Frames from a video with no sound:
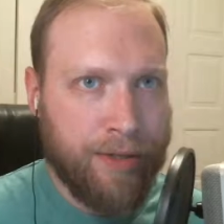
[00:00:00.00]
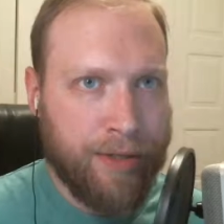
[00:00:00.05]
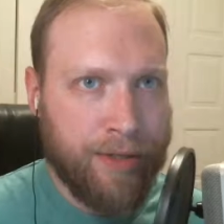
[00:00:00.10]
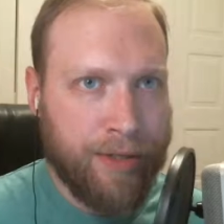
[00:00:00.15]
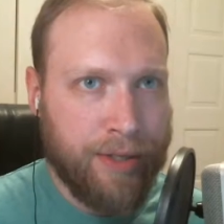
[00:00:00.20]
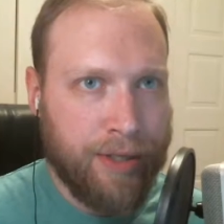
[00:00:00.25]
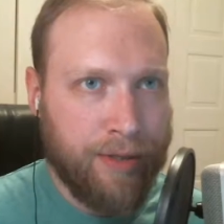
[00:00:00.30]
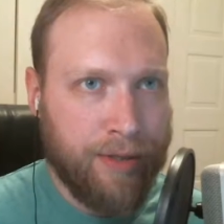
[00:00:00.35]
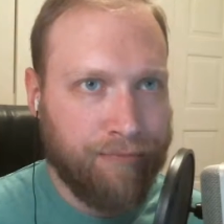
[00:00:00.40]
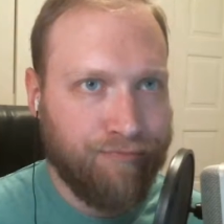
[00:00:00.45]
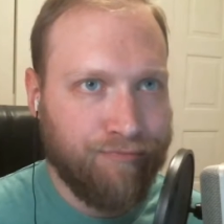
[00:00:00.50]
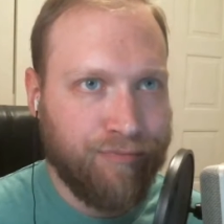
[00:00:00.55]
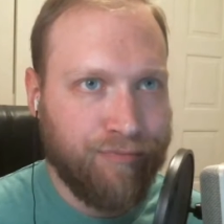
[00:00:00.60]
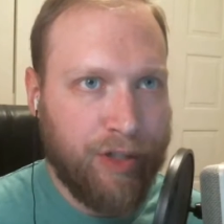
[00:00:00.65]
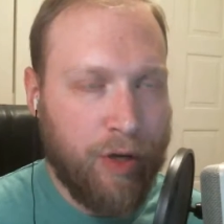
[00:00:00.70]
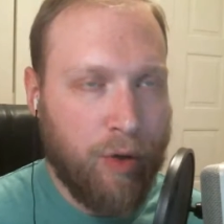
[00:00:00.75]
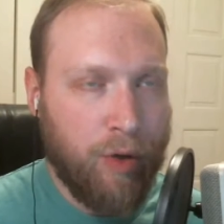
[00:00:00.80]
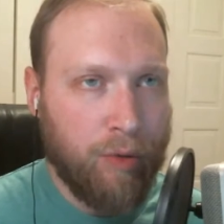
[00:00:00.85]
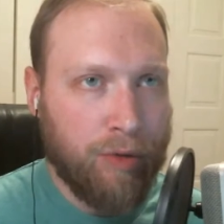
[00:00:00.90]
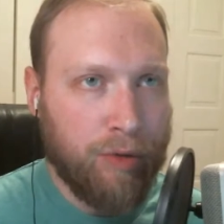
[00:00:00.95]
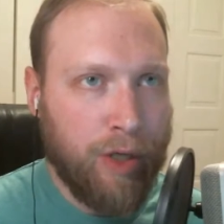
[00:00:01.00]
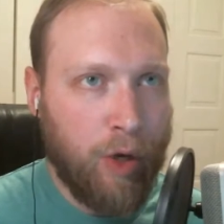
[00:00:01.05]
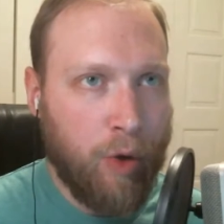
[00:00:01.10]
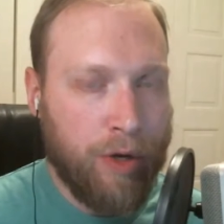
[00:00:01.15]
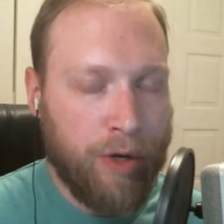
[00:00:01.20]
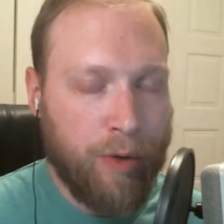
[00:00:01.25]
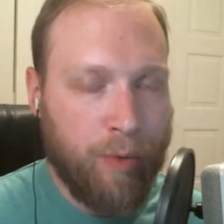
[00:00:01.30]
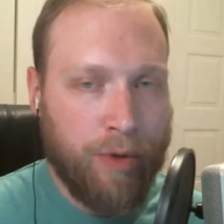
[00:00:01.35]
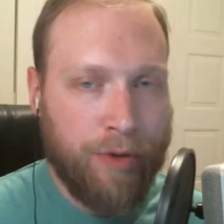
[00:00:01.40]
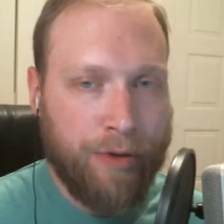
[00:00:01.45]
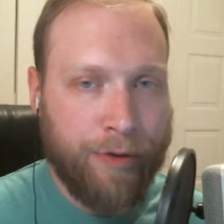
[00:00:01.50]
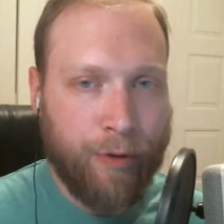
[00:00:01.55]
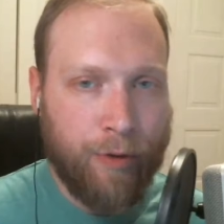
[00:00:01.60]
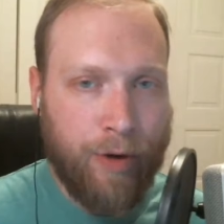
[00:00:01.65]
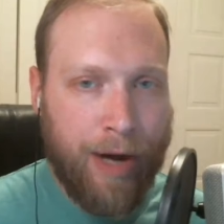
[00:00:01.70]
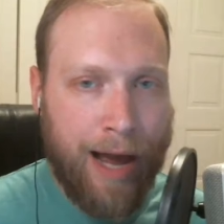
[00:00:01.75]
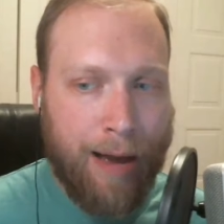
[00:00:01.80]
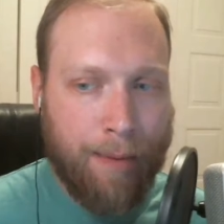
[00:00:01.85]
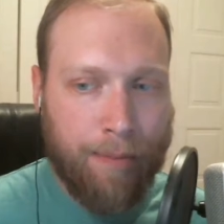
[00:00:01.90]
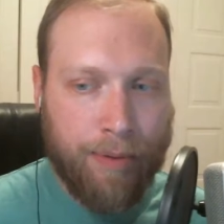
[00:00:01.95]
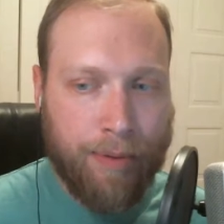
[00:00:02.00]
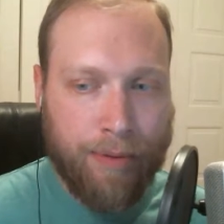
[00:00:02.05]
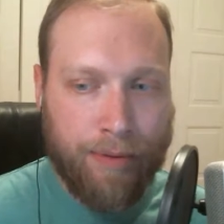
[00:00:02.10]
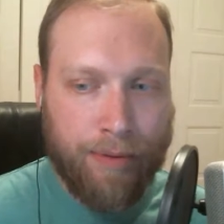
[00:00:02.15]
just, loaded with crap,